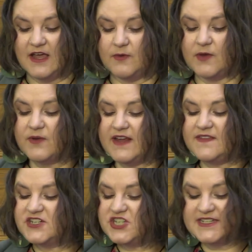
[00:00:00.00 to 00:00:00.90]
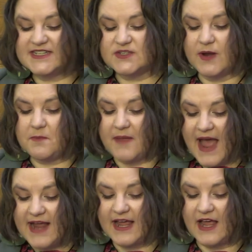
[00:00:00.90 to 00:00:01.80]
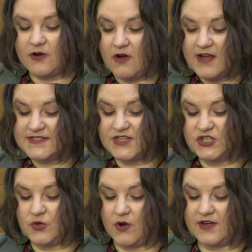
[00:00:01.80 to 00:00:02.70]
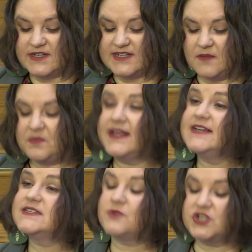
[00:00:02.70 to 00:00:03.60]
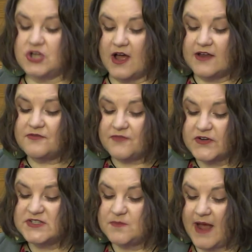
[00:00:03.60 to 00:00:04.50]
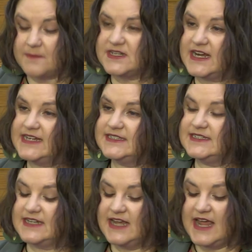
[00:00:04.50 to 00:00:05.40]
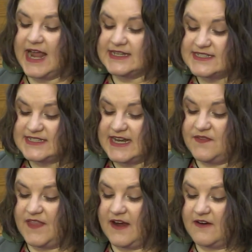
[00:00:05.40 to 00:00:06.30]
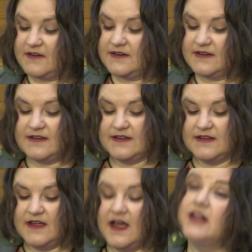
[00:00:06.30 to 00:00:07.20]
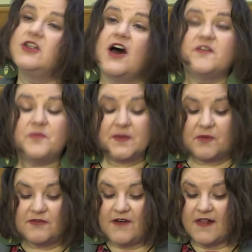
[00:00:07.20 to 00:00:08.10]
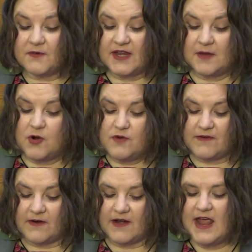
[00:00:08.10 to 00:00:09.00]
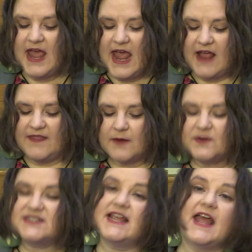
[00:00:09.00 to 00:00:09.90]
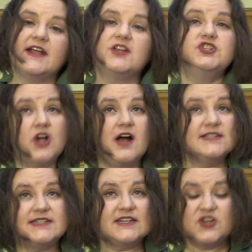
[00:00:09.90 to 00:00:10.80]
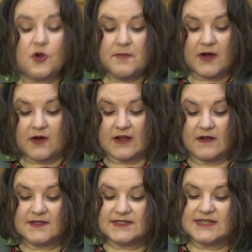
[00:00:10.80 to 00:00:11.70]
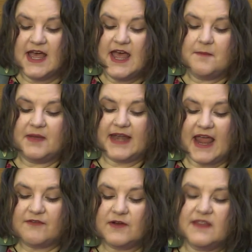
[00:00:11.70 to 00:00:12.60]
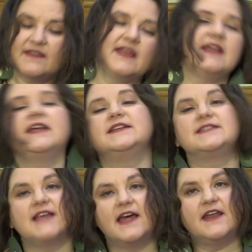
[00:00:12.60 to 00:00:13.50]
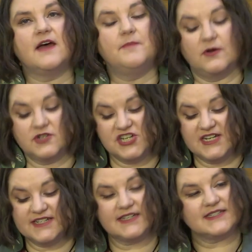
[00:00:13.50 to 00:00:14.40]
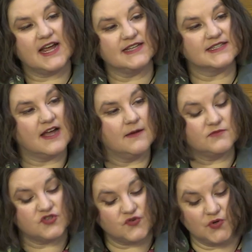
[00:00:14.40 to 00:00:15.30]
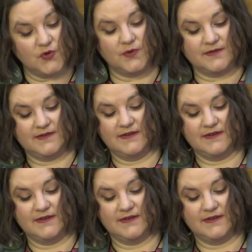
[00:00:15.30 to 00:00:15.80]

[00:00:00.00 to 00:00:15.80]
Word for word: we read that Jesus went back across the Jordan to the place where John first baptized and stayed there. A lot of people followed him over, and they were saying, "John did no miracles, but everything he said about Jesus has come true."